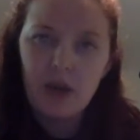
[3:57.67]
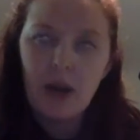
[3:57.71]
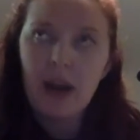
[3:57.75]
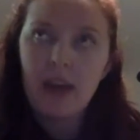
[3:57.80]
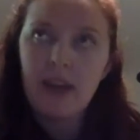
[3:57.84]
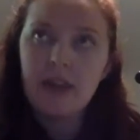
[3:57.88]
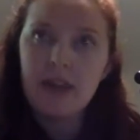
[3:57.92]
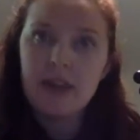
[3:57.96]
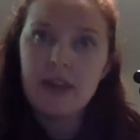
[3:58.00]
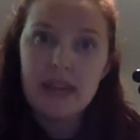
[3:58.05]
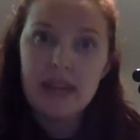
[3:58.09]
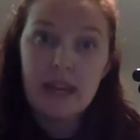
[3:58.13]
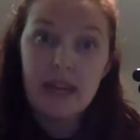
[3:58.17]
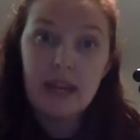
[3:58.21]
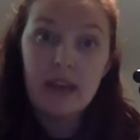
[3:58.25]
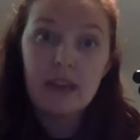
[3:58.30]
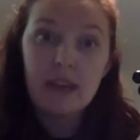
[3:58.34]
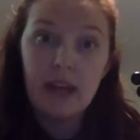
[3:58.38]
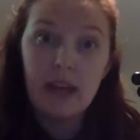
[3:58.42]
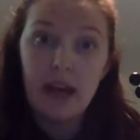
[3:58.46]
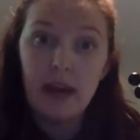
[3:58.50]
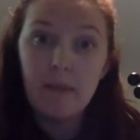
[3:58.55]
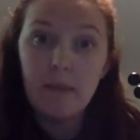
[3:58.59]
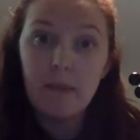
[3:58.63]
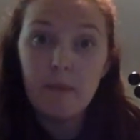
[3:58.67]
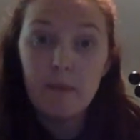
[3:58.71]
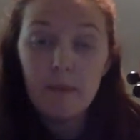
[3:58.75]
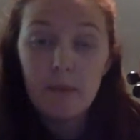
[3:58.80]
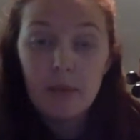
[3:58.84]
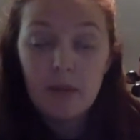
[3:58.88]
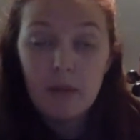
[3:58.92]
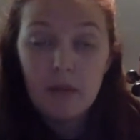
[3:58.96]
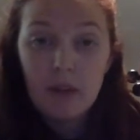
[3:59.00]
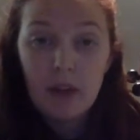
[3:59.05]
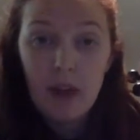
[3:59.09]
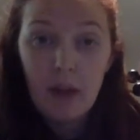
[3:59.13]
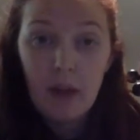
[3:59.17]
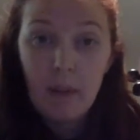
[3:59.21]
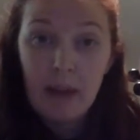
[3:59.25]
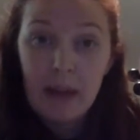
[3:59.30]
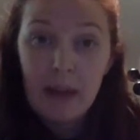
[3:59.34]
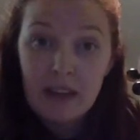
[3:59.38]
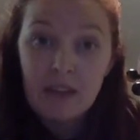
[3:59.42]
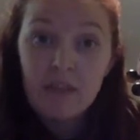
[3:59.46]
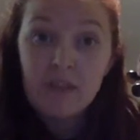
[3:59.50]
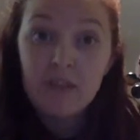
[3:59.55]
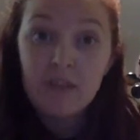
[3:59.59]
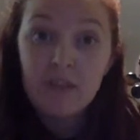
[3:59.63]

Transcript: I think that Abandoned